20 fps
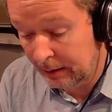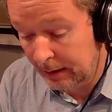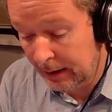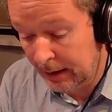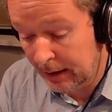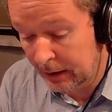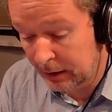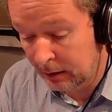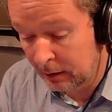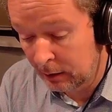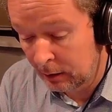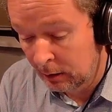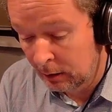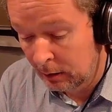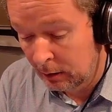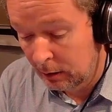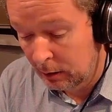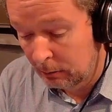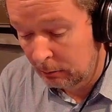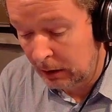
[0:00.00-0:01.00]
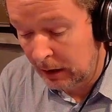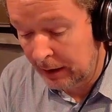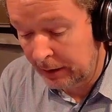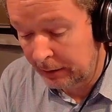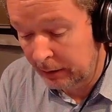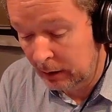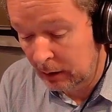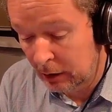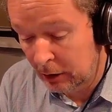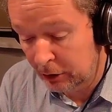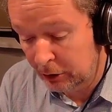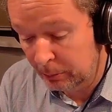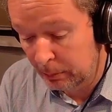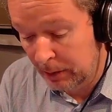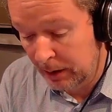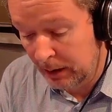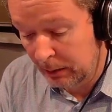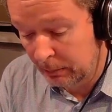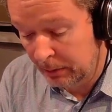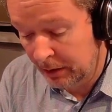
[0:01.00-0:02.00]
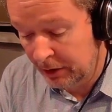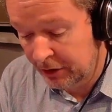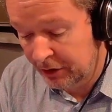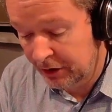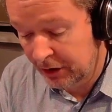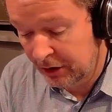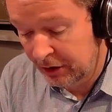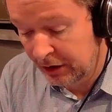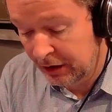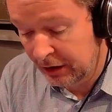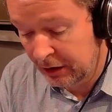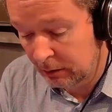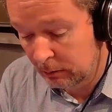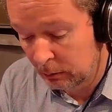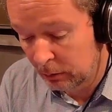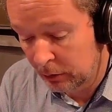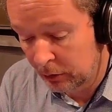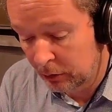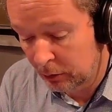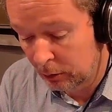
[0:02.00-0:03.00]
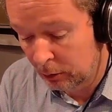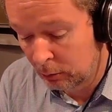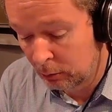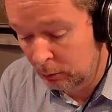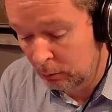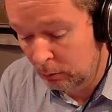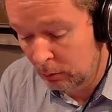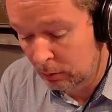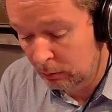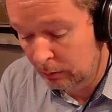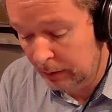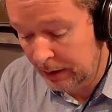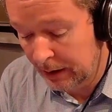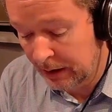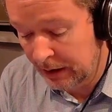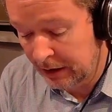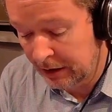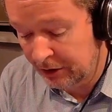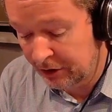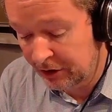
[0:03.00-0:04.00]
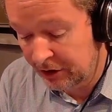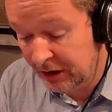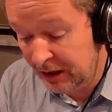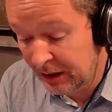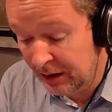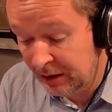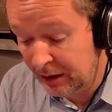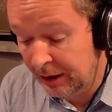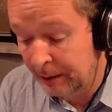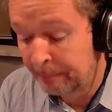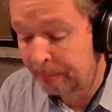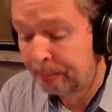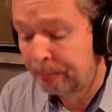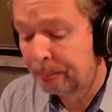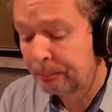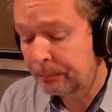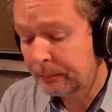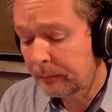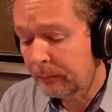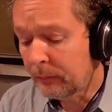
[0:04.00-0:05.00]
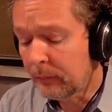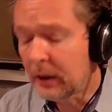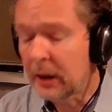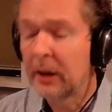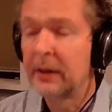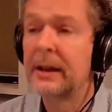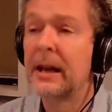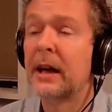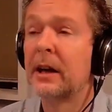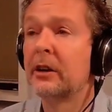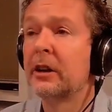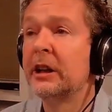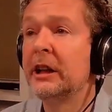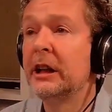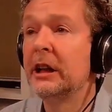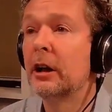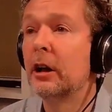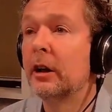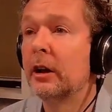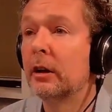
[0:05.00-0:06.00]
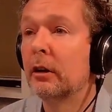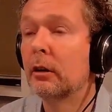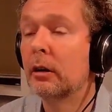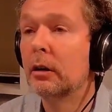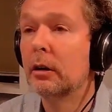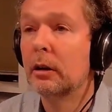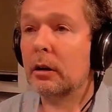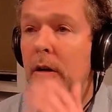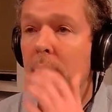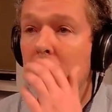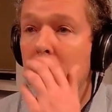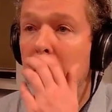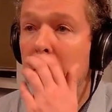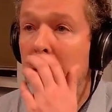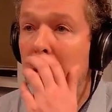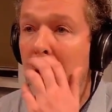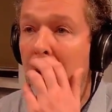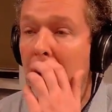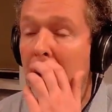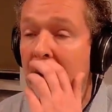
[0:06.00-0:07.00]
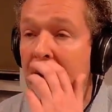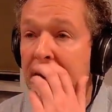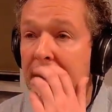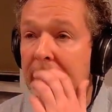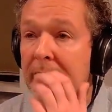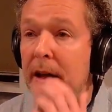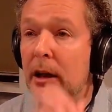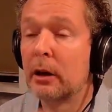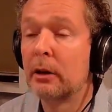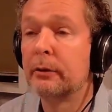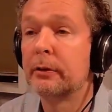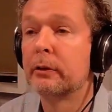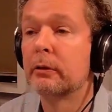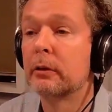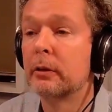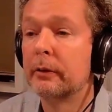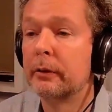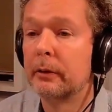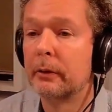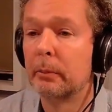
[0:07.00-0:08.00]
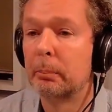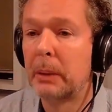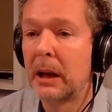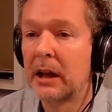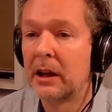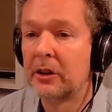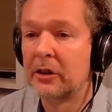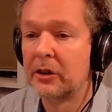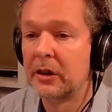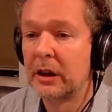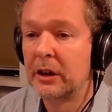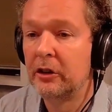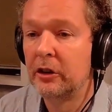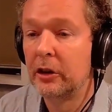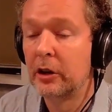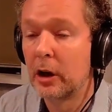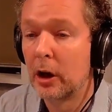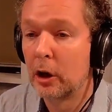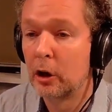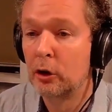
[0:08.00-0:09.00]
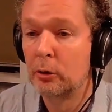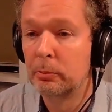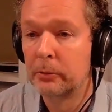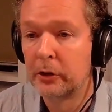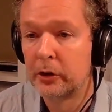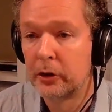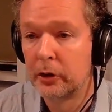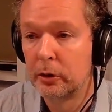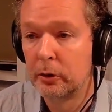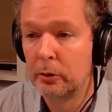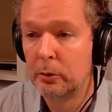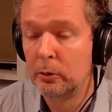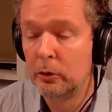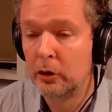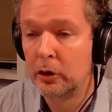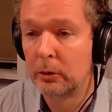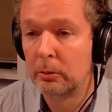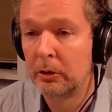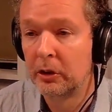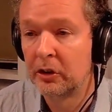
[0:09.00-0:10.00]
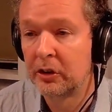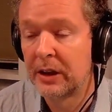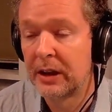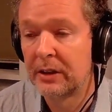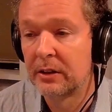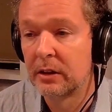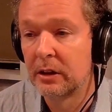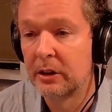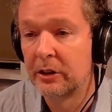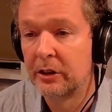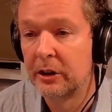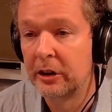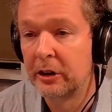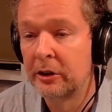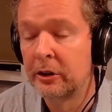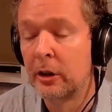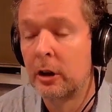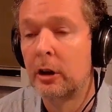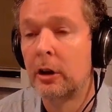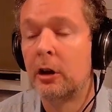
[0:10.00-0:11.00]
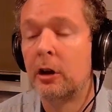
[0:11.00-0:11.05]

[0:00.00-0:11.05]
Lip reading: that at the last minute, but the city was already seething. Now, the handing over of Palestinian homes to Jewish settlers is